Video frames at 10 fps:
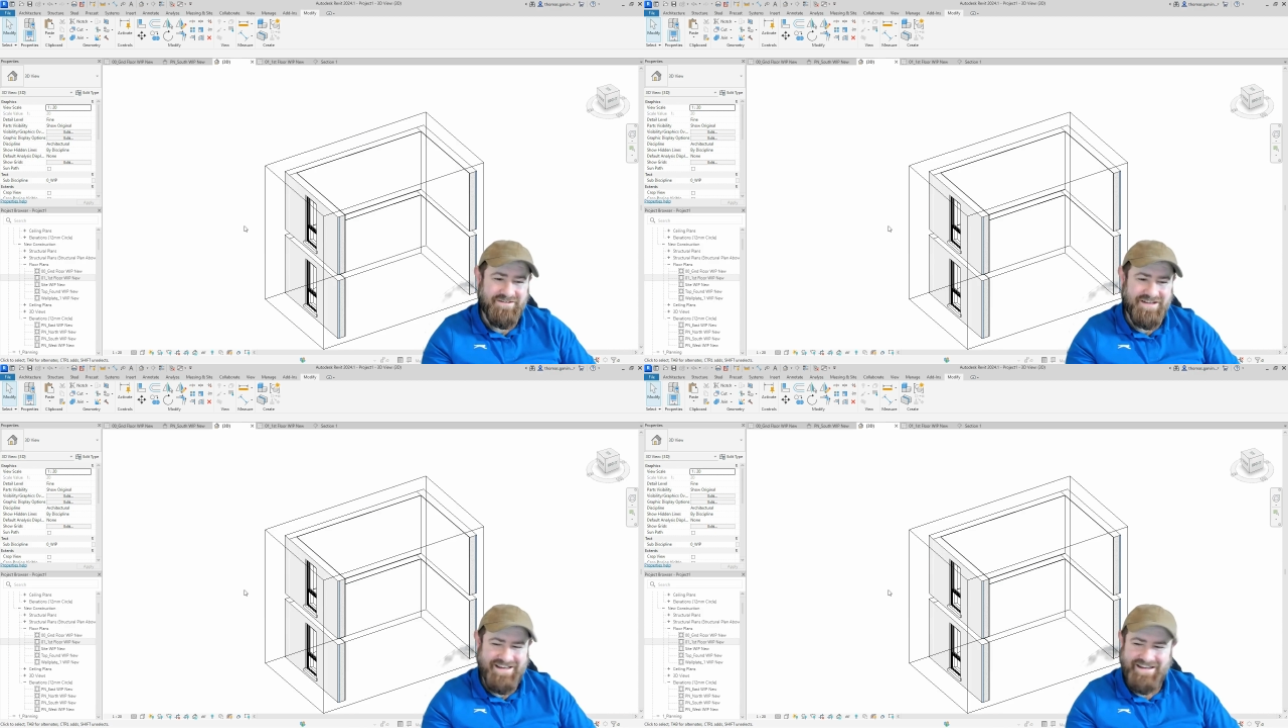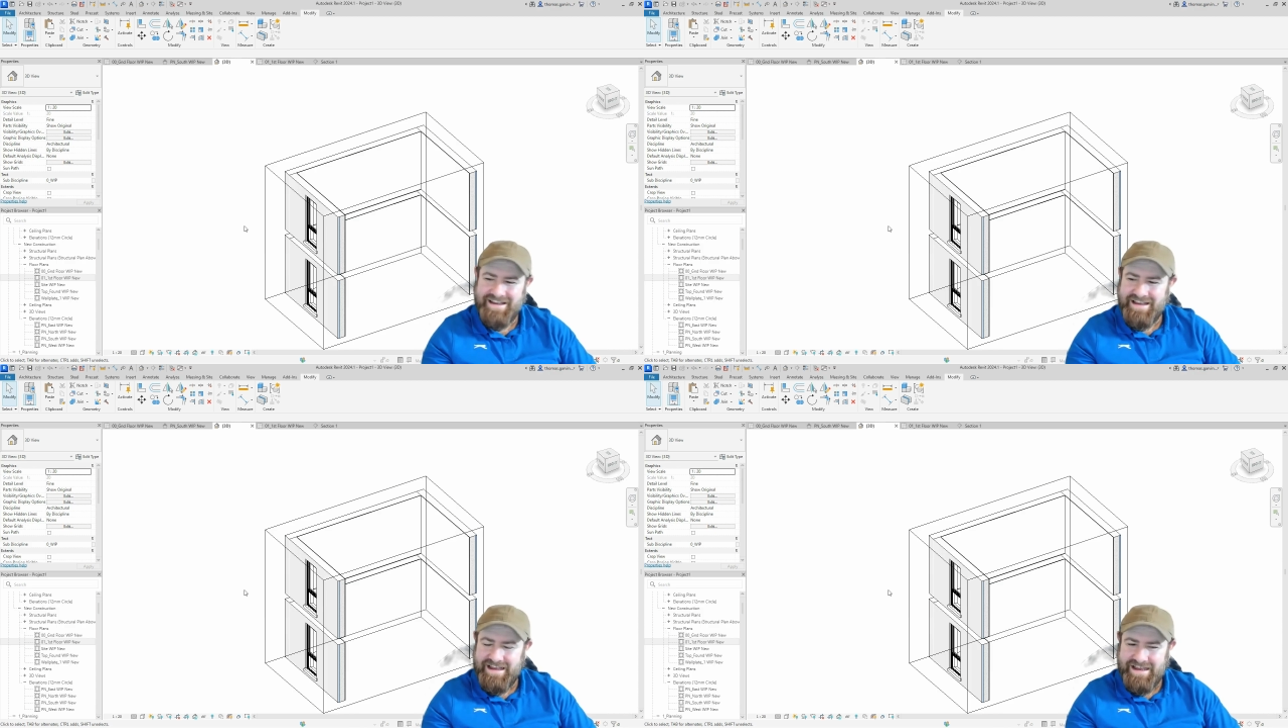Okay,
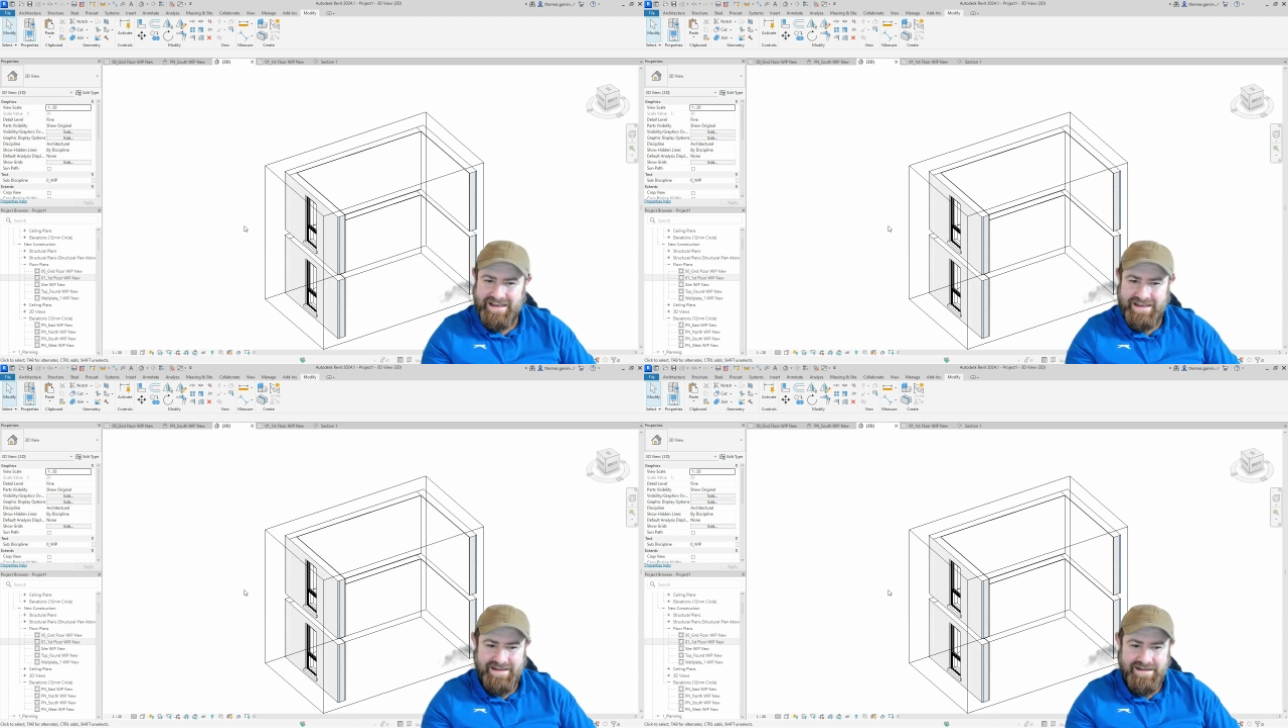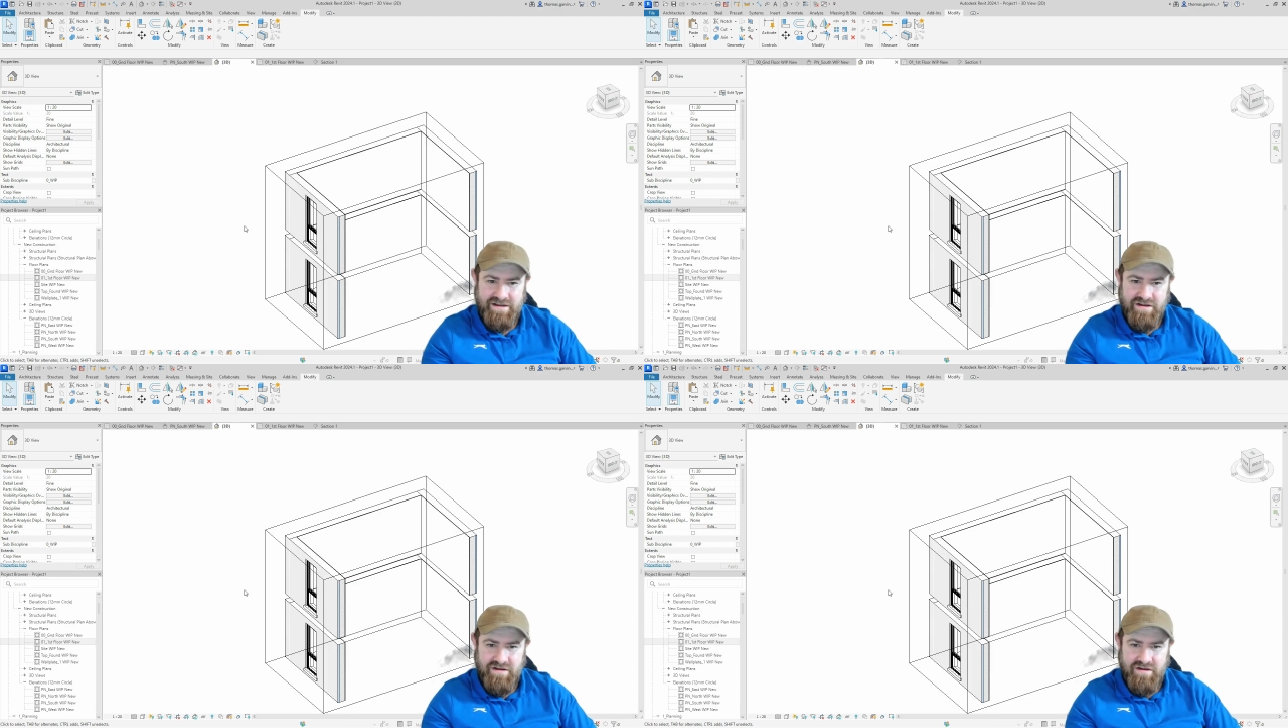uh,
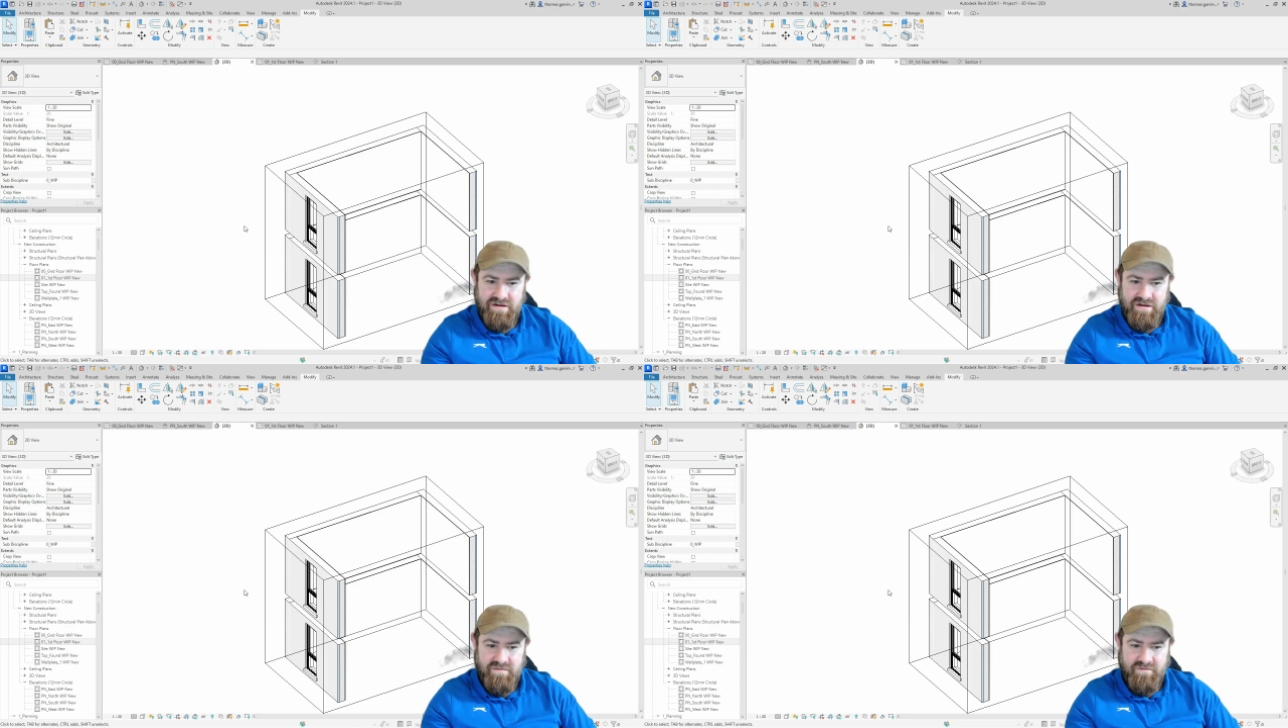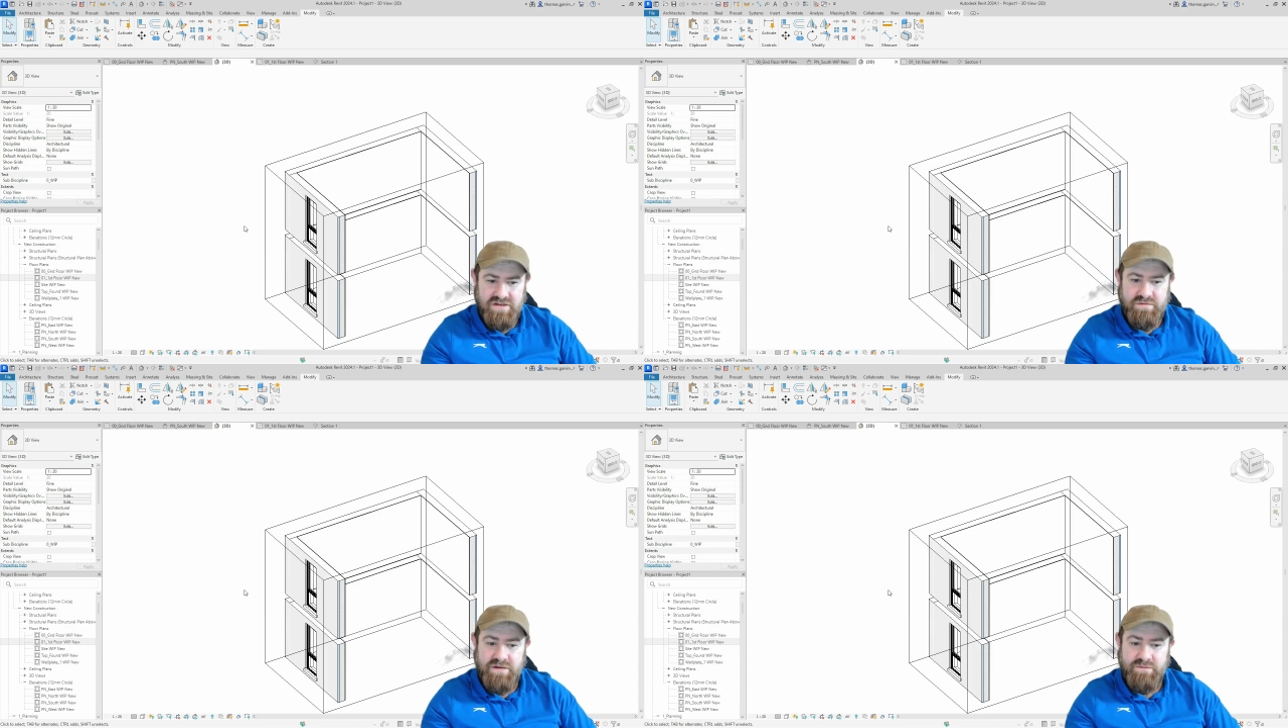
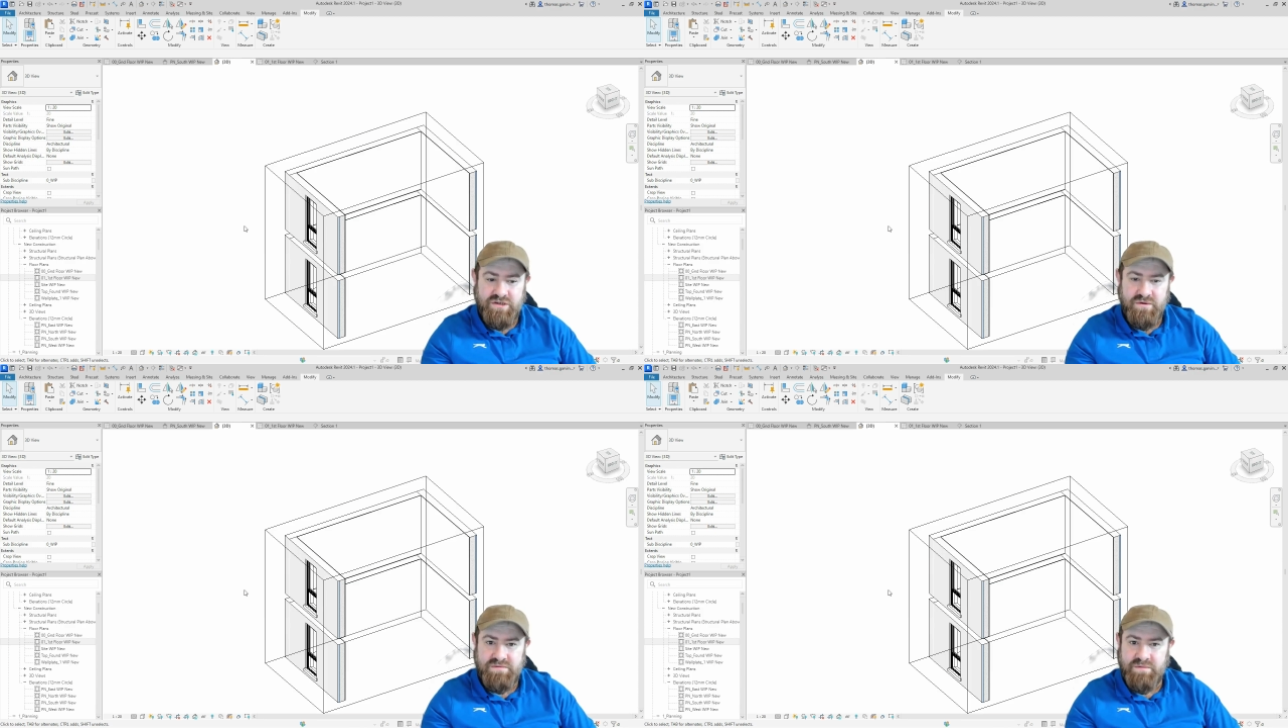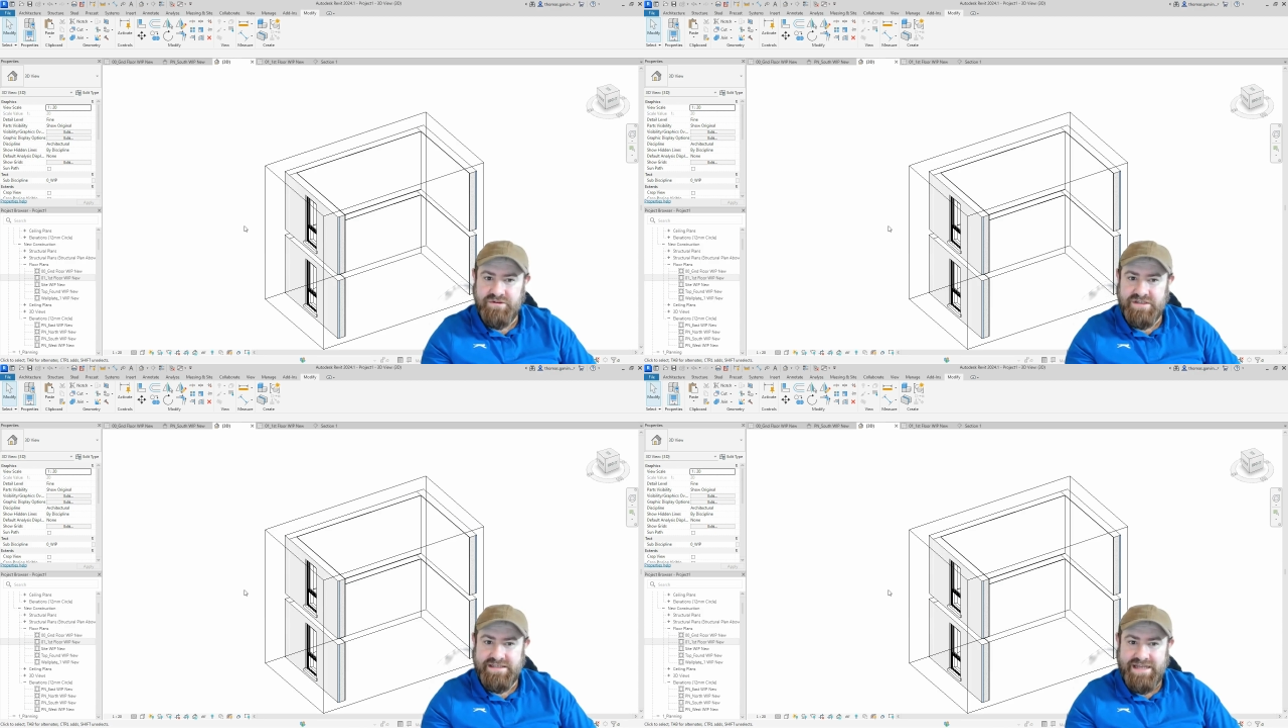first what I would do is we
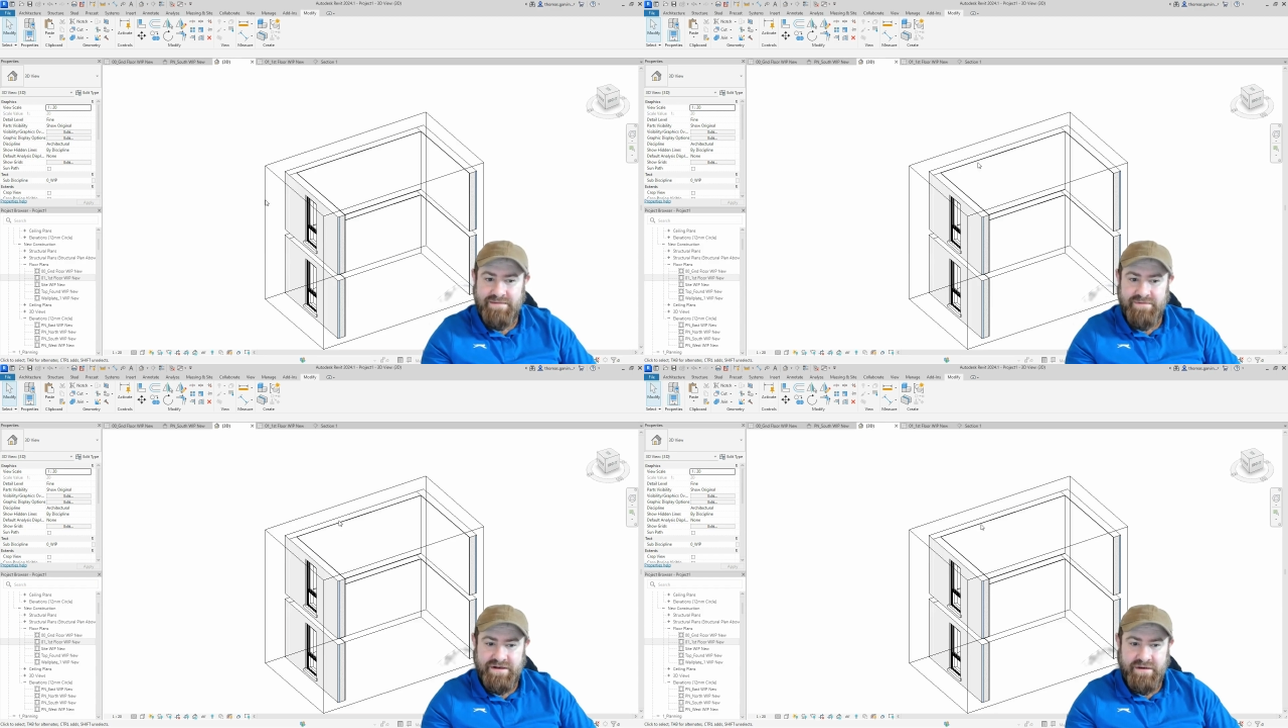put the slab in.